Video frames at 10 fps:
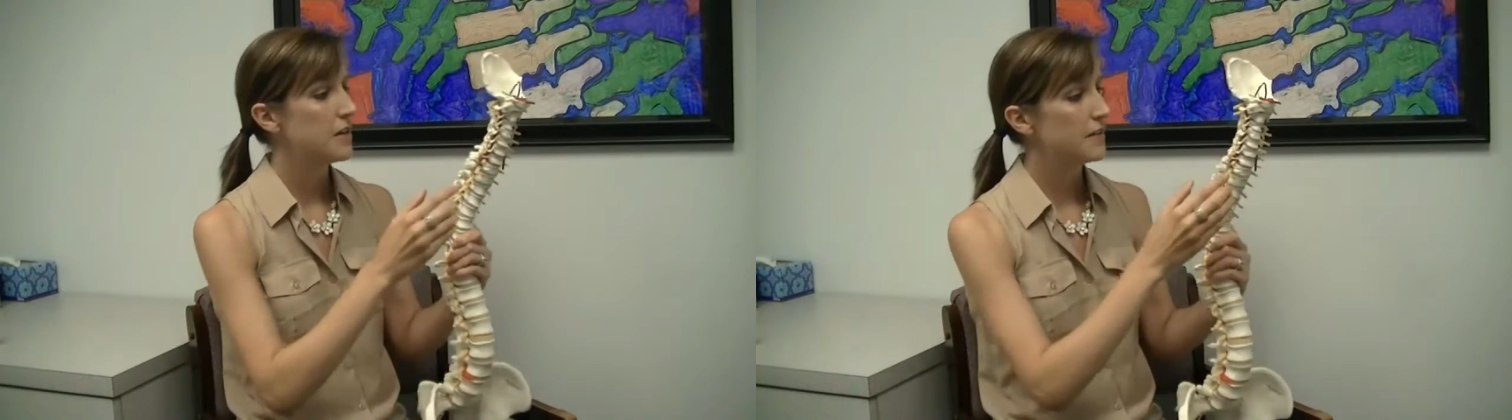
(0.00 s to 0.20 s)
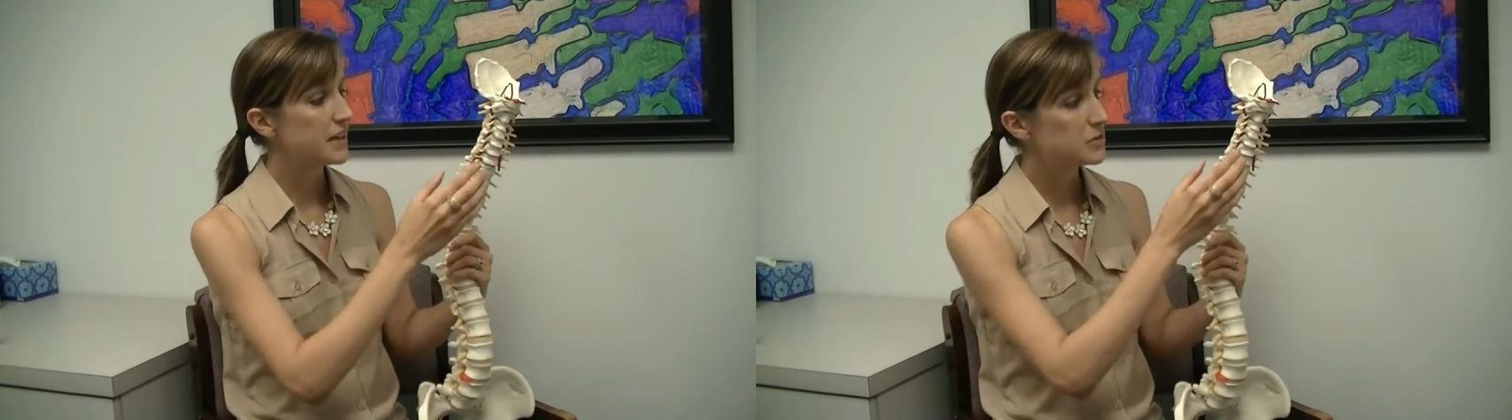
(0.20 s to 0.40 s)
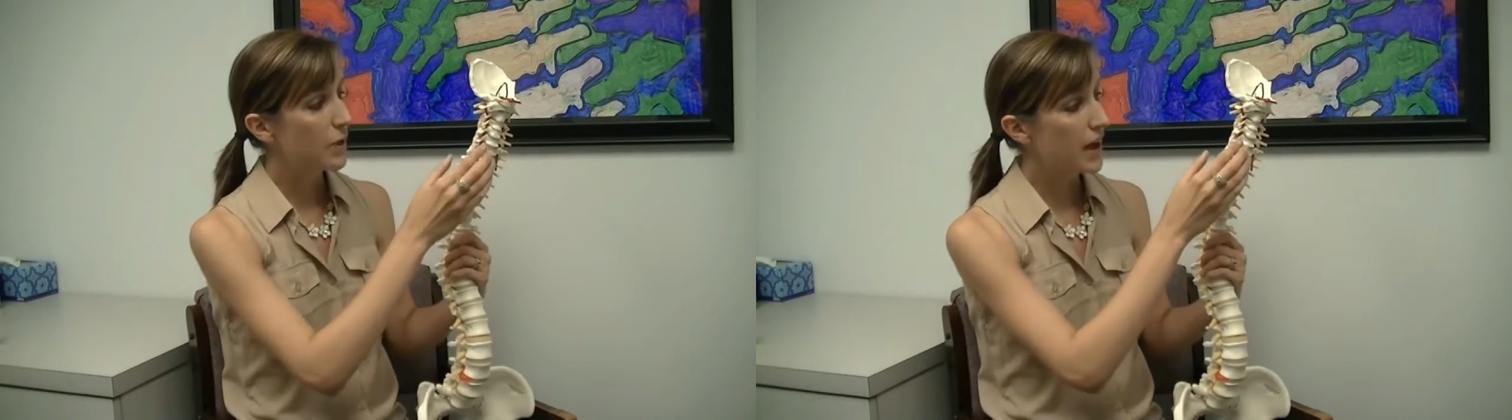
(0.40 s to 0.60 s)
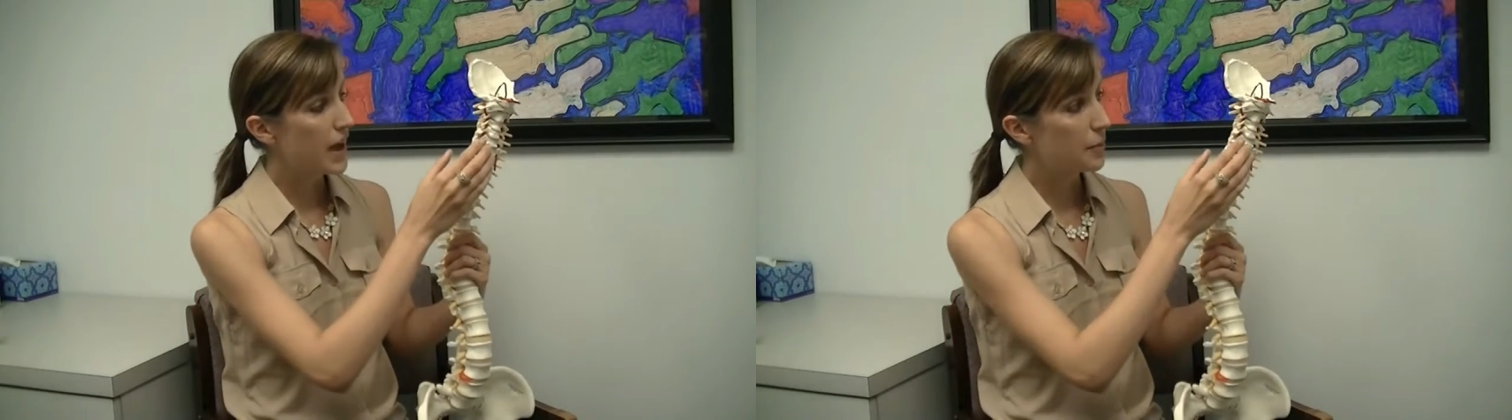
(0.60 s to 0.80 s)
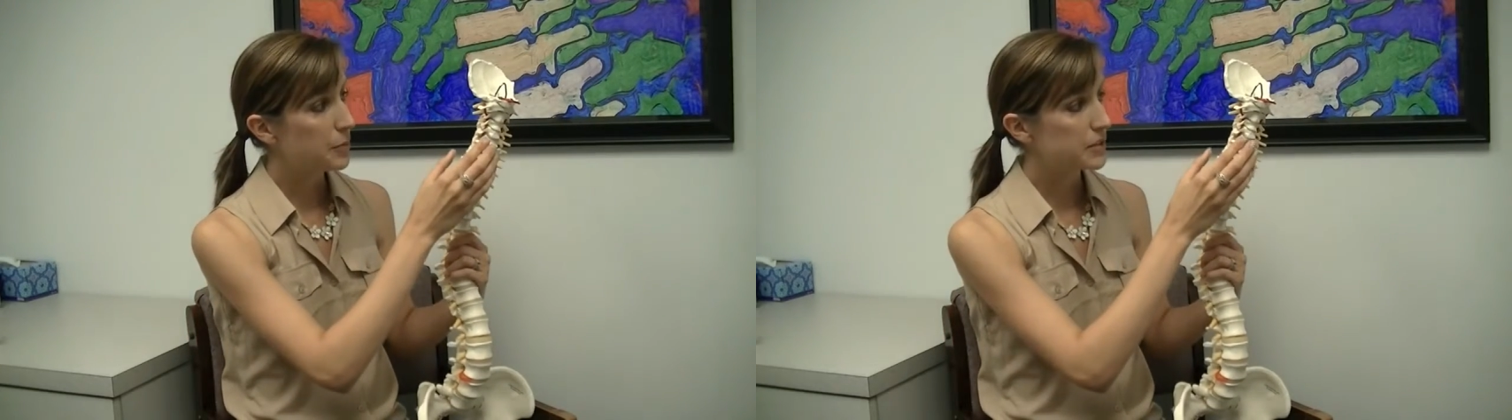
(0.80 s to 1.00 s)
That's what
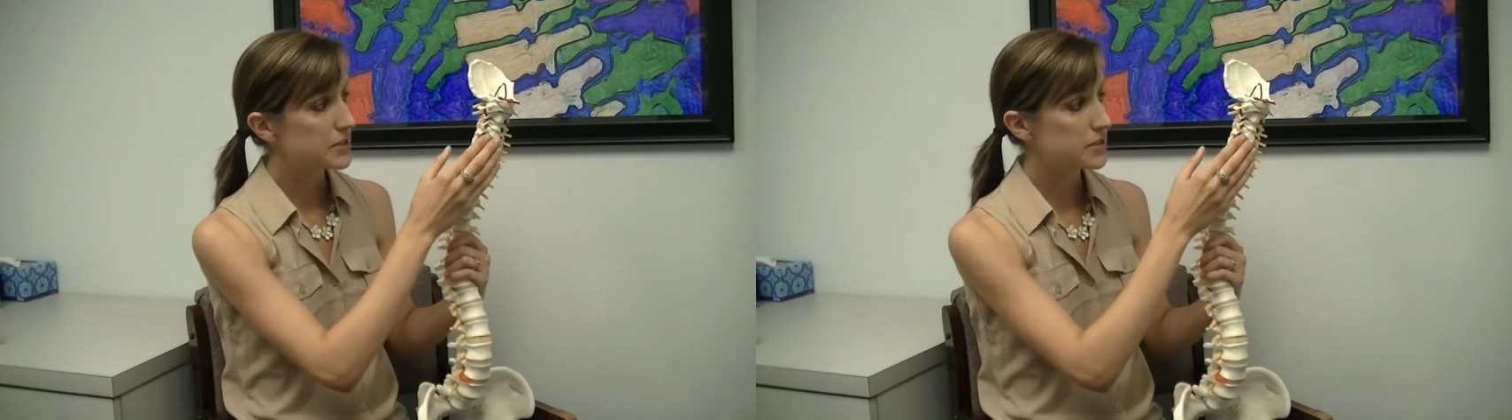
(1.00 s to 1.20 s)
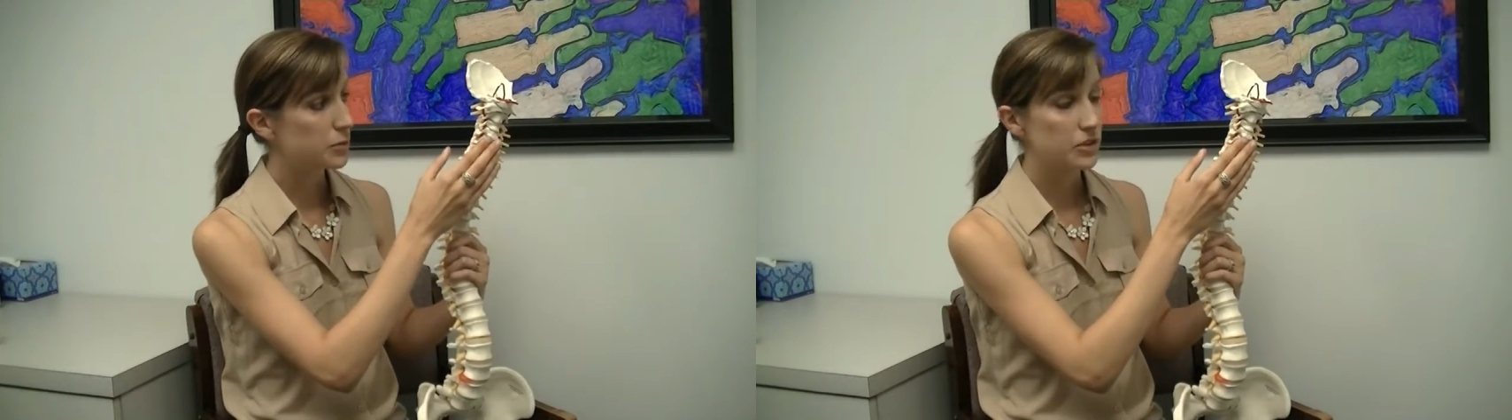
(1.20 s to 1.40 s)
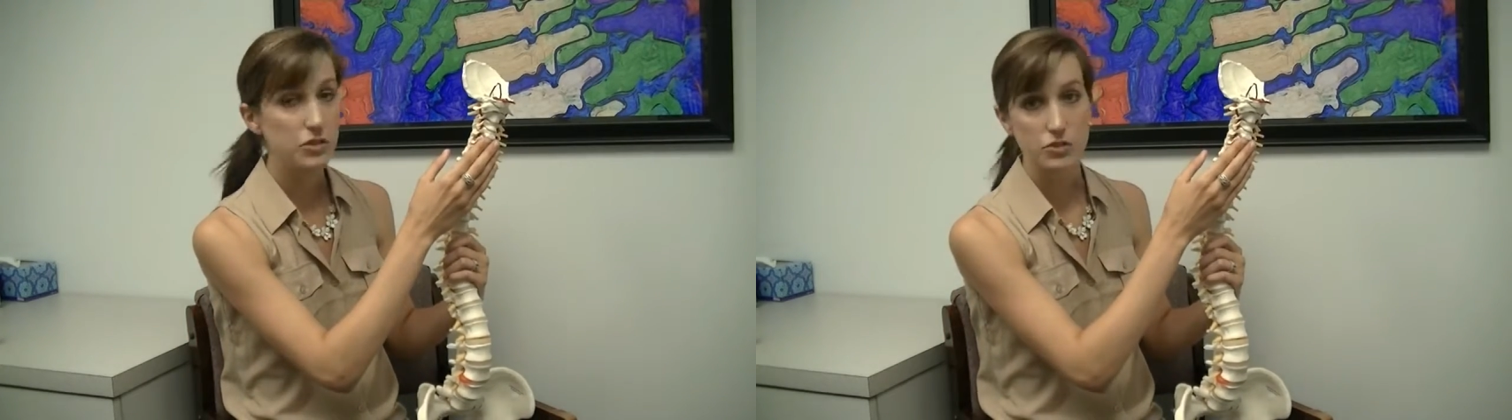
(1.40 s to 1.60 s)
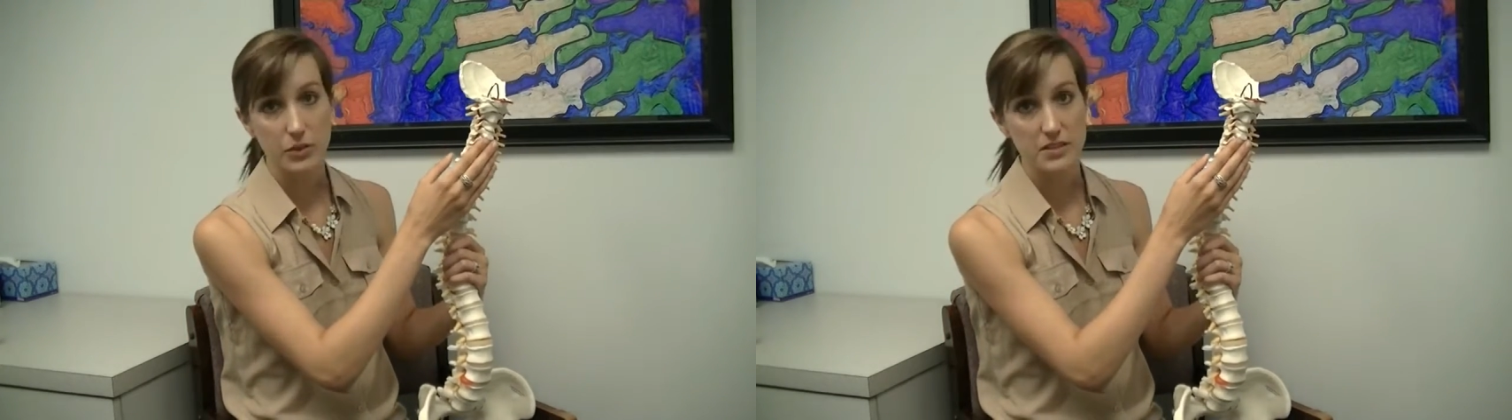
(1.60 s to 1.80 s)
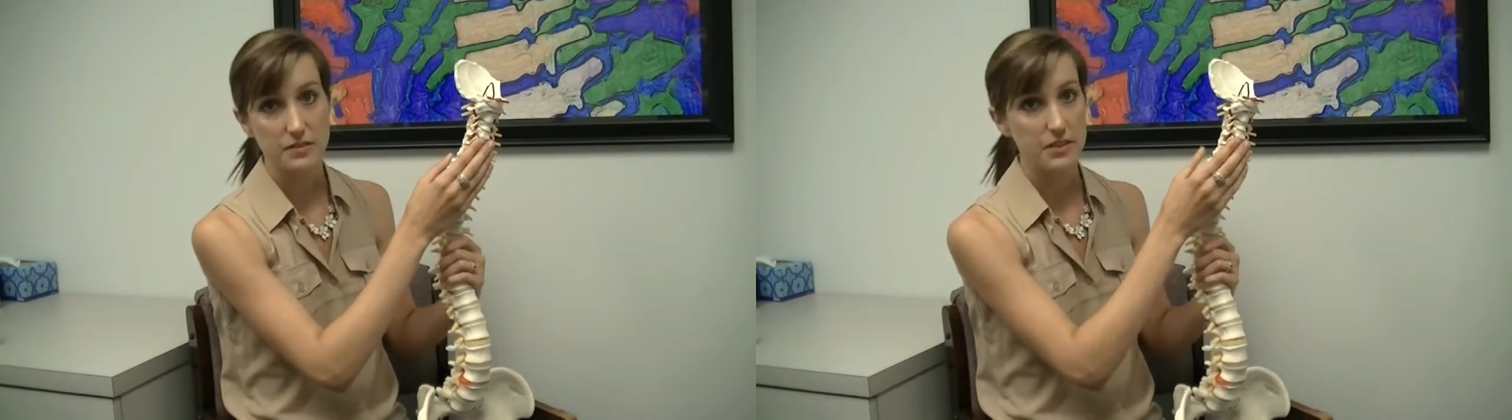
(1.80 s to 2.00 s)
happens with the
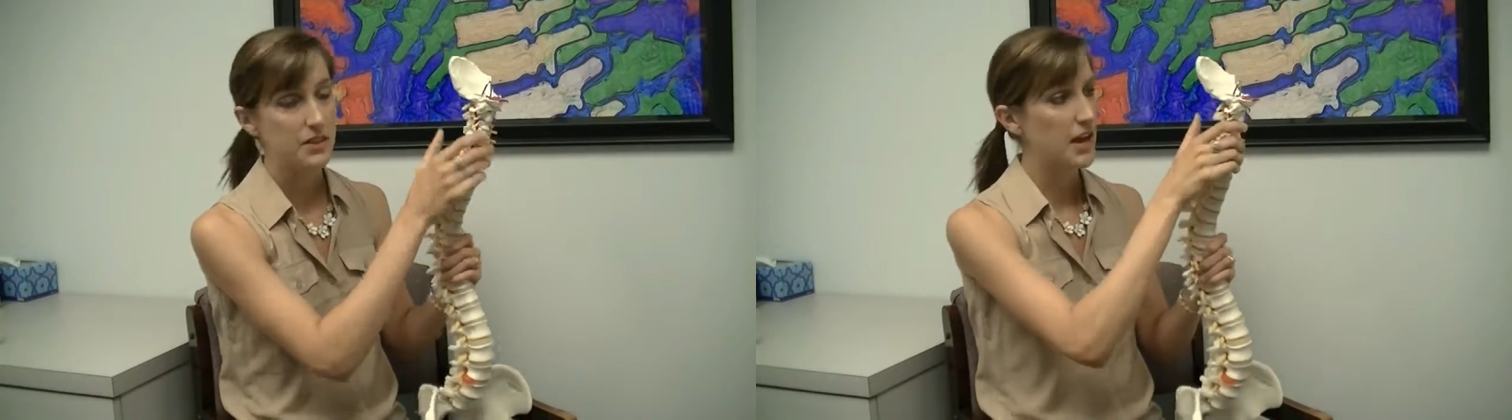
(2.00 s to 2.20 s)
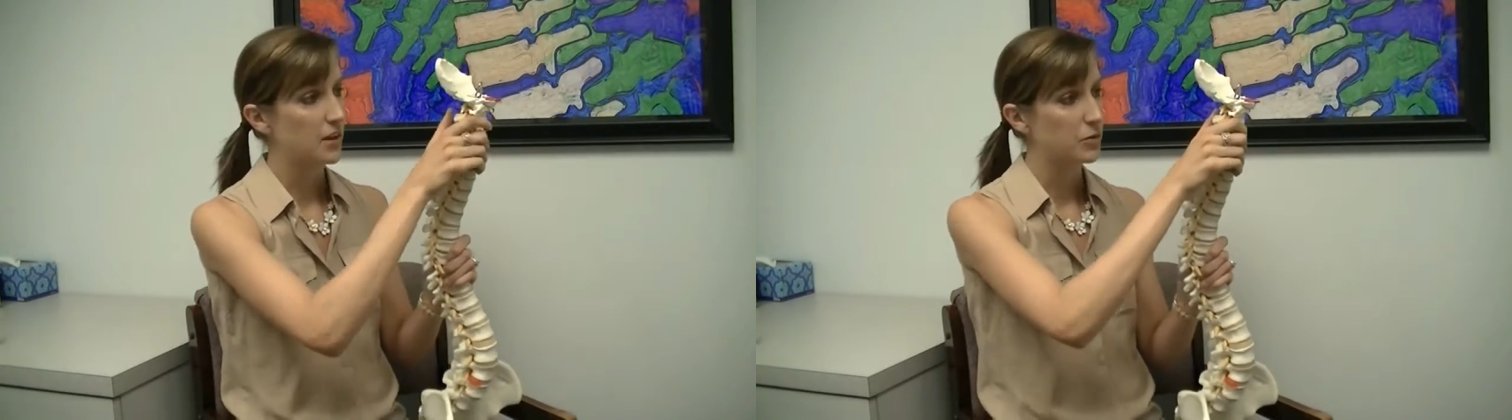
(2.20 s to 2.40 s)
joints of the neck.